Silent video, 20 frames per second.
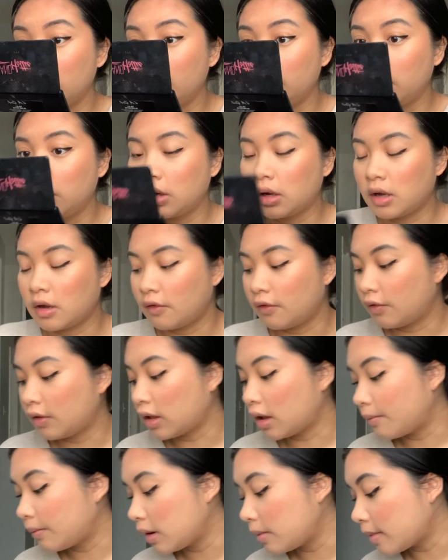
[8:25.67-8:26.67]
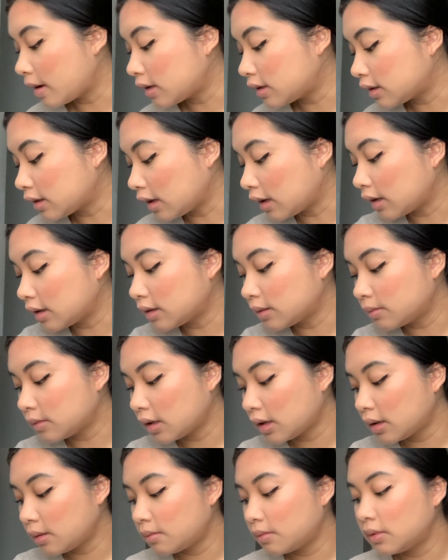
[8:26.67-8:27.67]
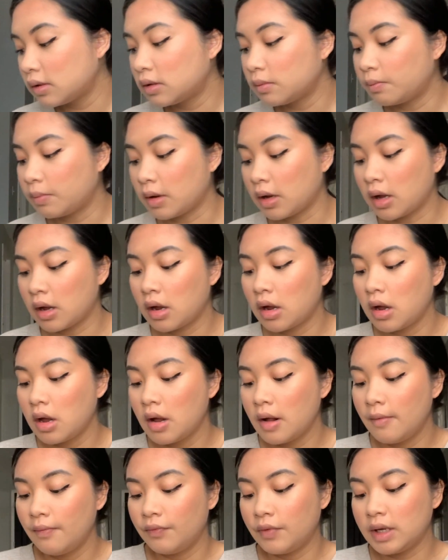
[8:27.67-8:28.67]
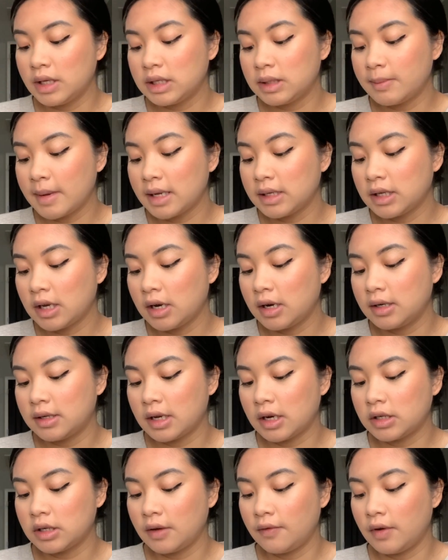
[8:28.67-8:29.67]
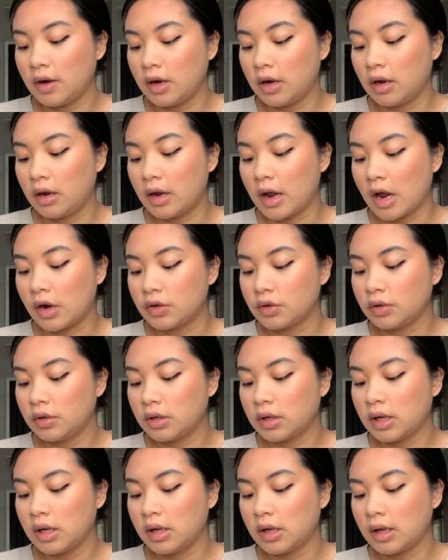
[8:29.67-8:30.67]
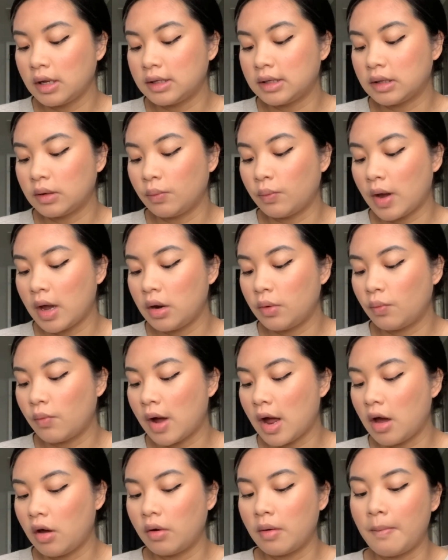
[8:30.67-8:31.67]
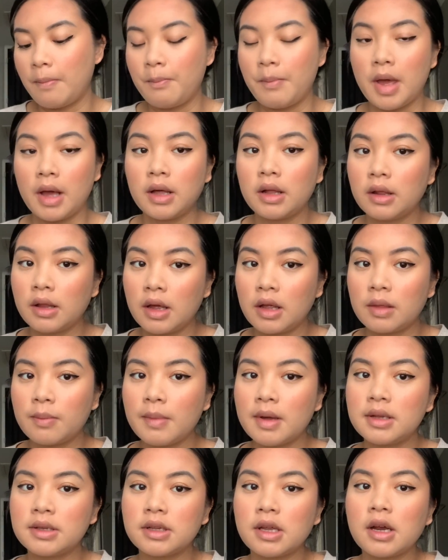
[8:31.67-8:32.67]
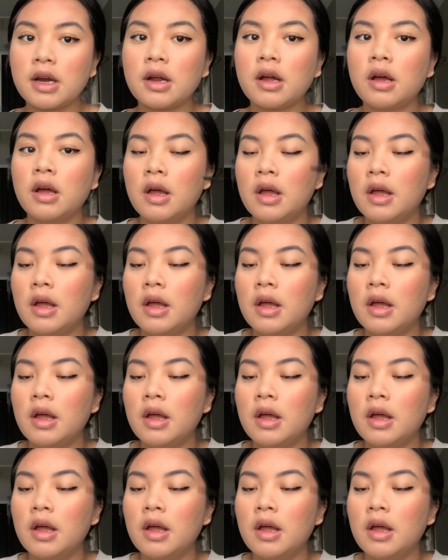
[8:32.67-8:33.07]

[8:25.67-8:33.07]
look of clumpy mascara sometimes, but this mascara is actually very natural looking. It's the Wet n Wild Mega Length Mascara.